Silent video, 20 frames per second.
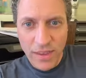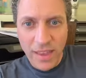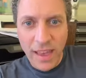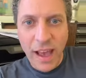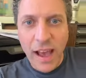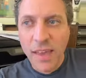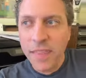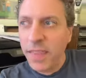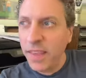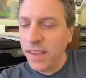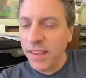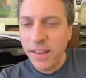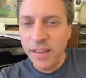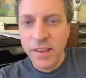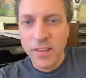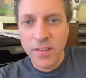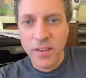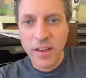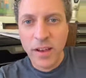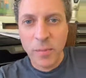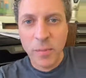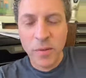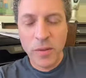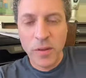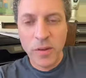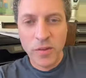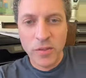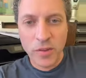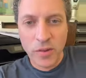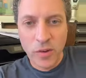Yeah, I think he needs a
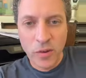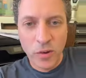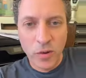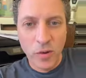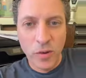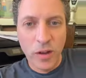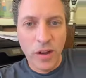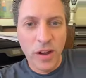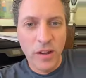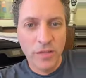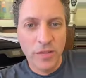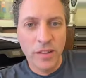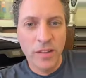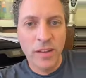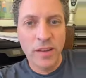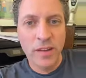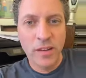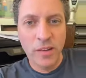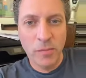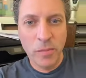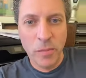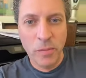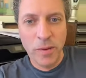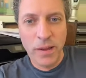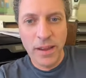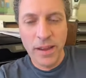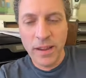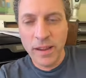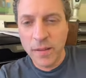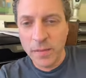couple of years to cool off and then he'll be
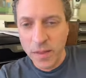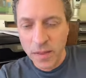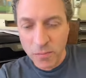back.